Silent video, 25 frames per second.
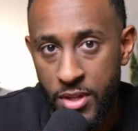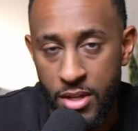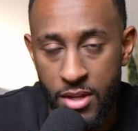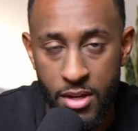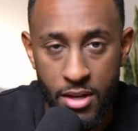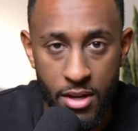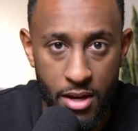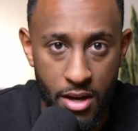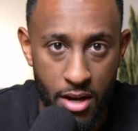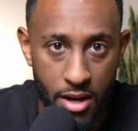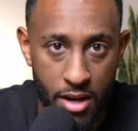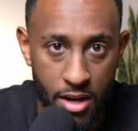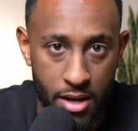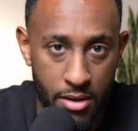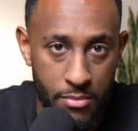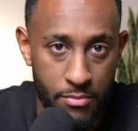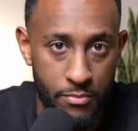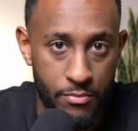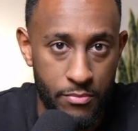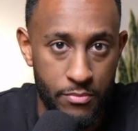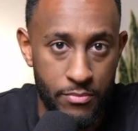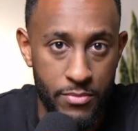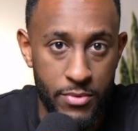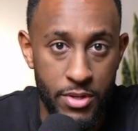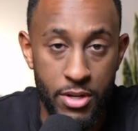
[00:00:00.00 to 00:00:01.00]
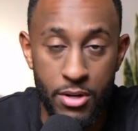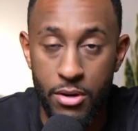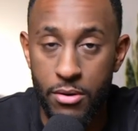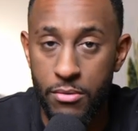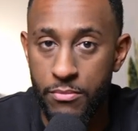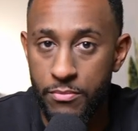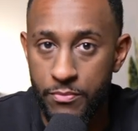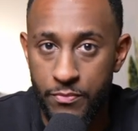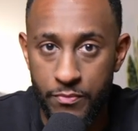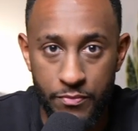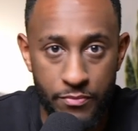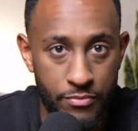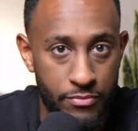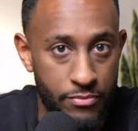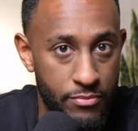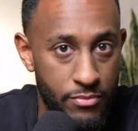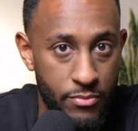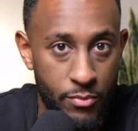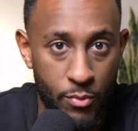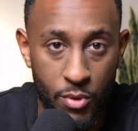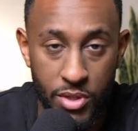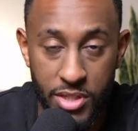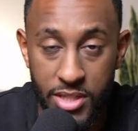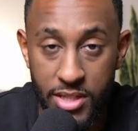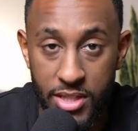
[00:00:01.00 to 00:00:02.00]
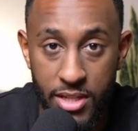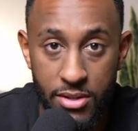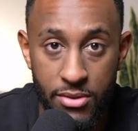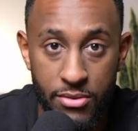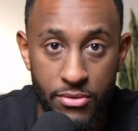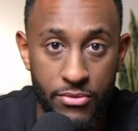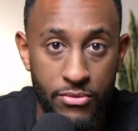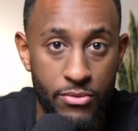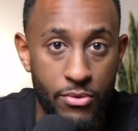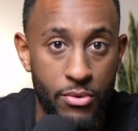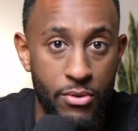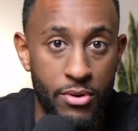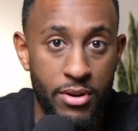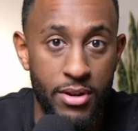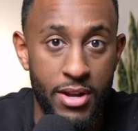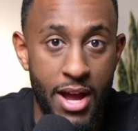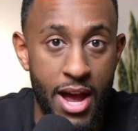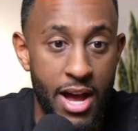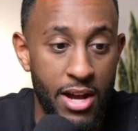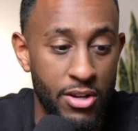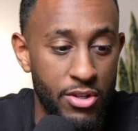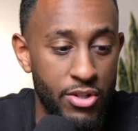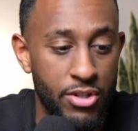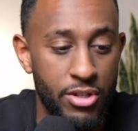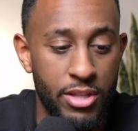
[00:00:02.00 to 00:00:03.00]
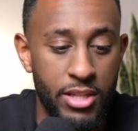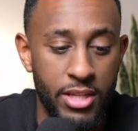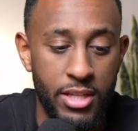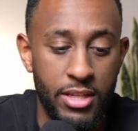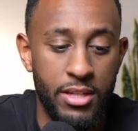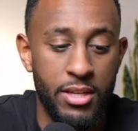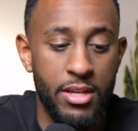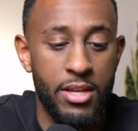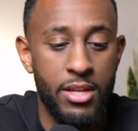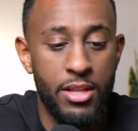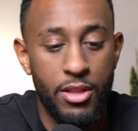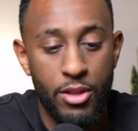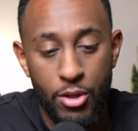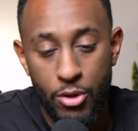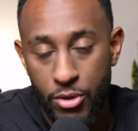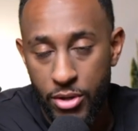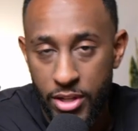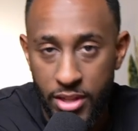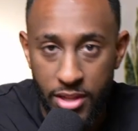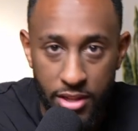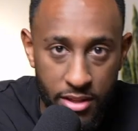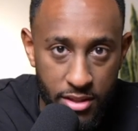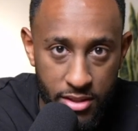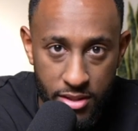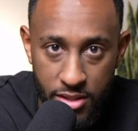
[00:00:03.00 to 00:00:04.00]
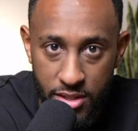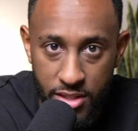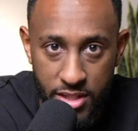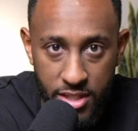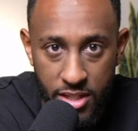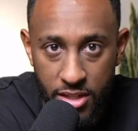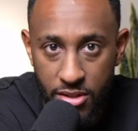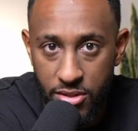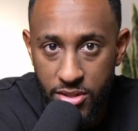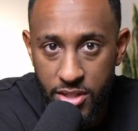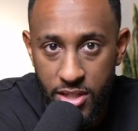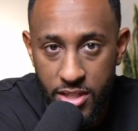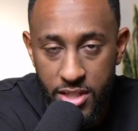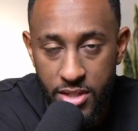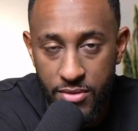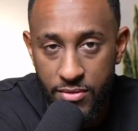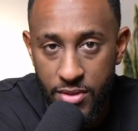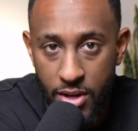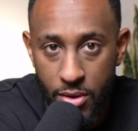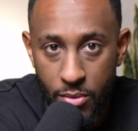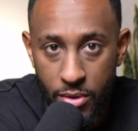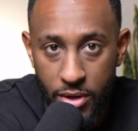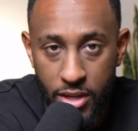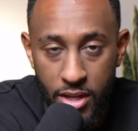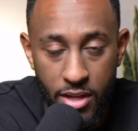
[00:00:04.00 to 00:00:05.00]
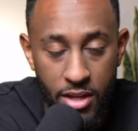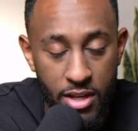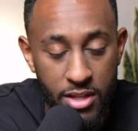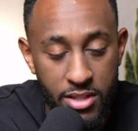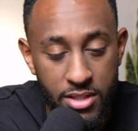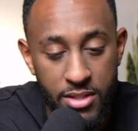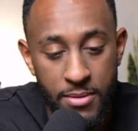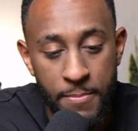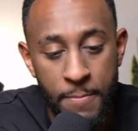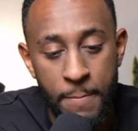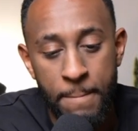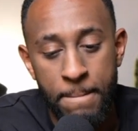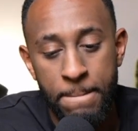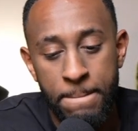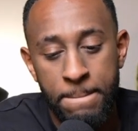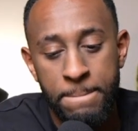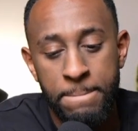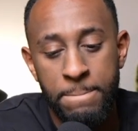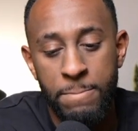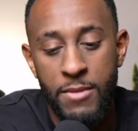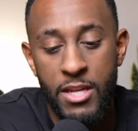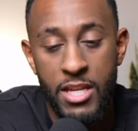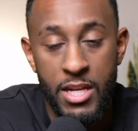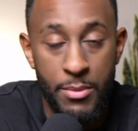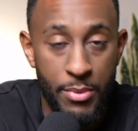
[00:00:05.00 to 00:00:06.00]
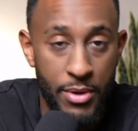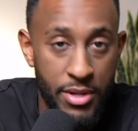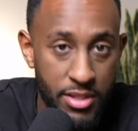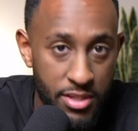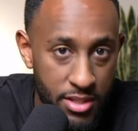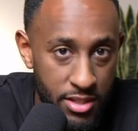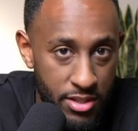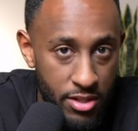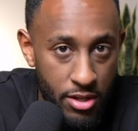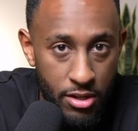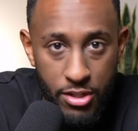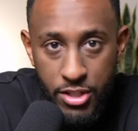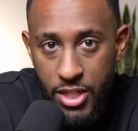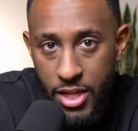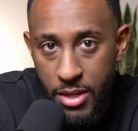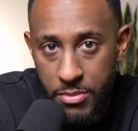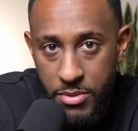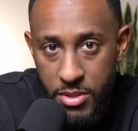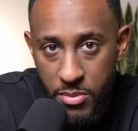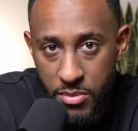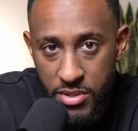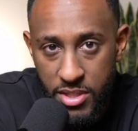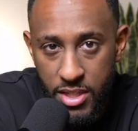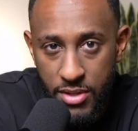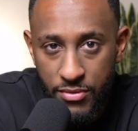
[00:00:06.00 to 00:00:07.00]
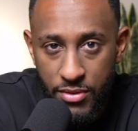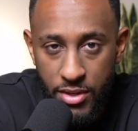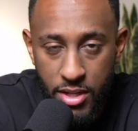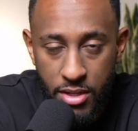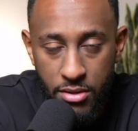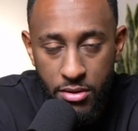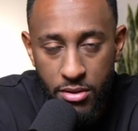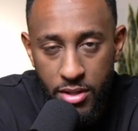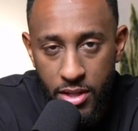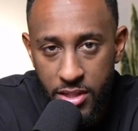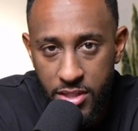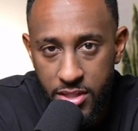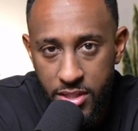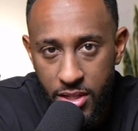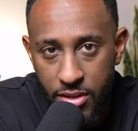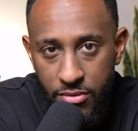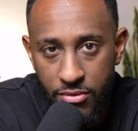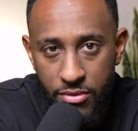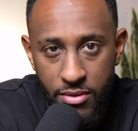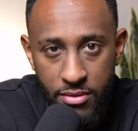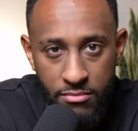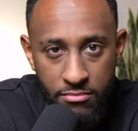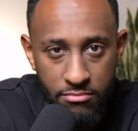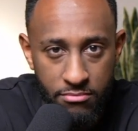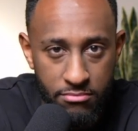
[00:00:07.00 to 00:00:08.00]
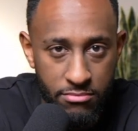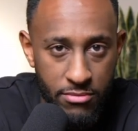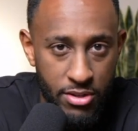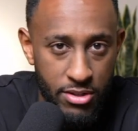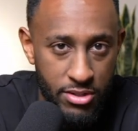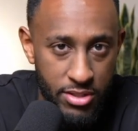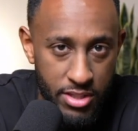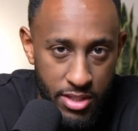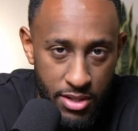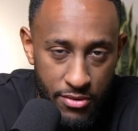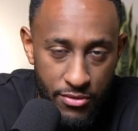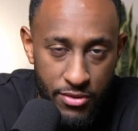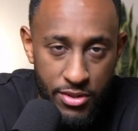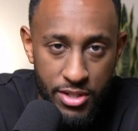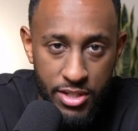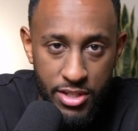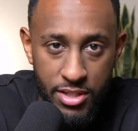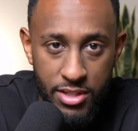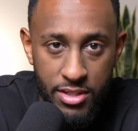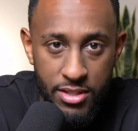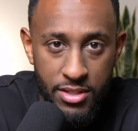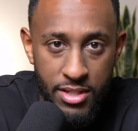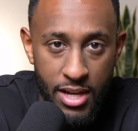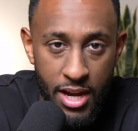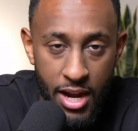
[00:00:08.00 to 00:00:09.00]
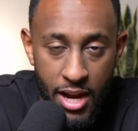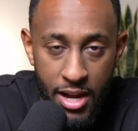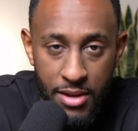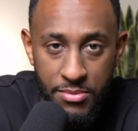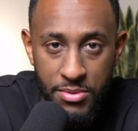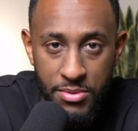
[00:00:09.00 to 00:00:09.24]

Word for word: um, you know what's needed for actually learning the, the skill sets of networking because it depends it's all job specific and all that stuff there's different types of